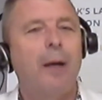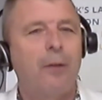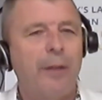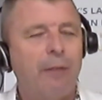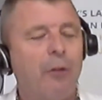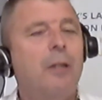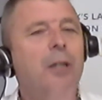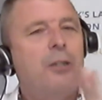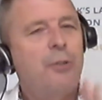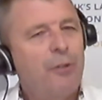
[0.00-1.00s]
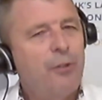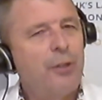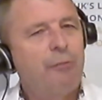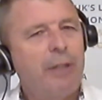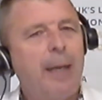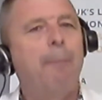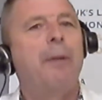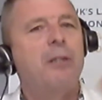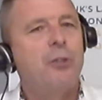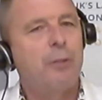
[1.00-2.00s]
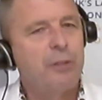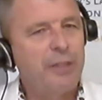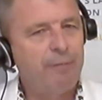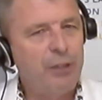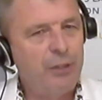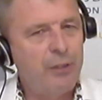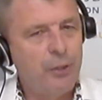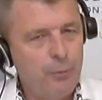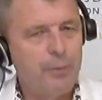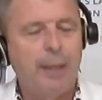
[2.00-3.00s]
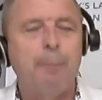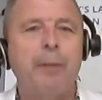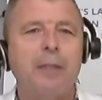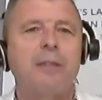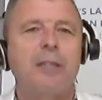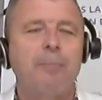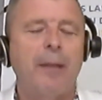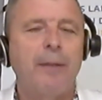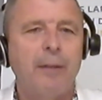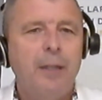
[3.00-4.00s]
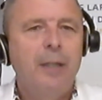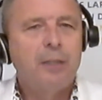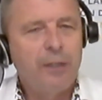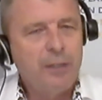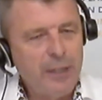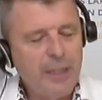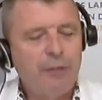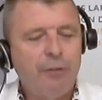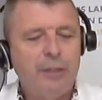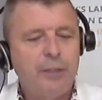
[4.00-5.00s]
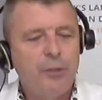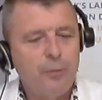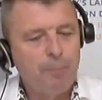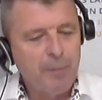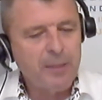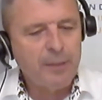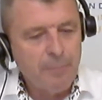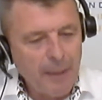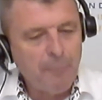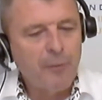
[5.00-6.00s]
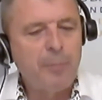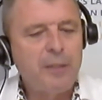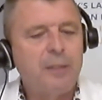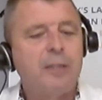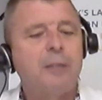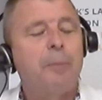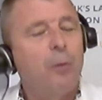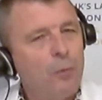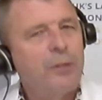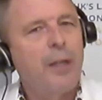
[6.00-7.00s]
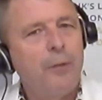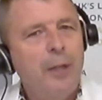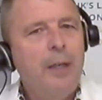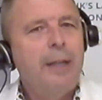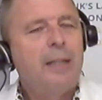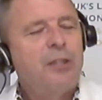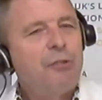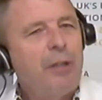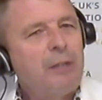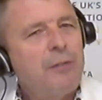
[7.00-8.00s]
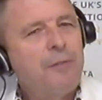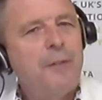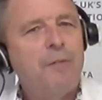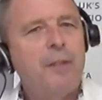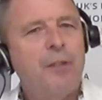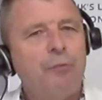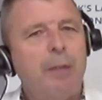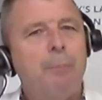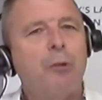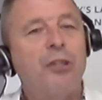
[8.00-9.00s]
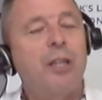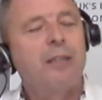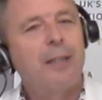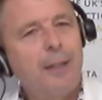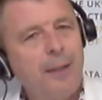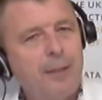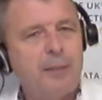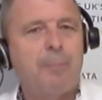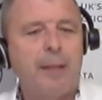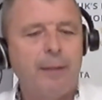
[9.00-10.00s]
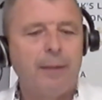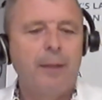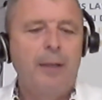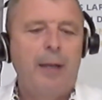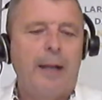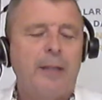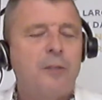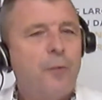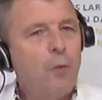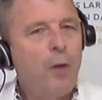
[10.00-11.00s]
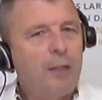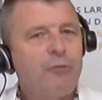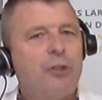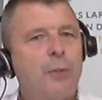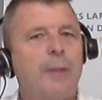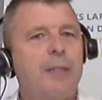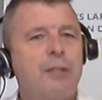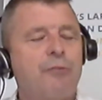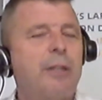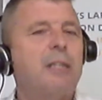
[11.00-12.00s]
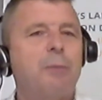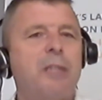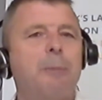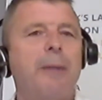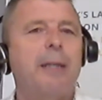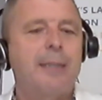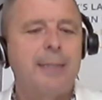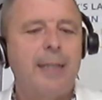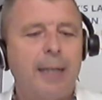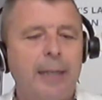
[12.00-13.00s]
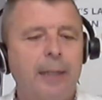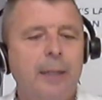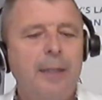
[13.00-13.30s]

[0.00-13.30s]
I got that wrong. 233 companies, 272 companies this month. So there's an increase in number of businesses, but also there's 353 projects last month and there's 423 as we speak today.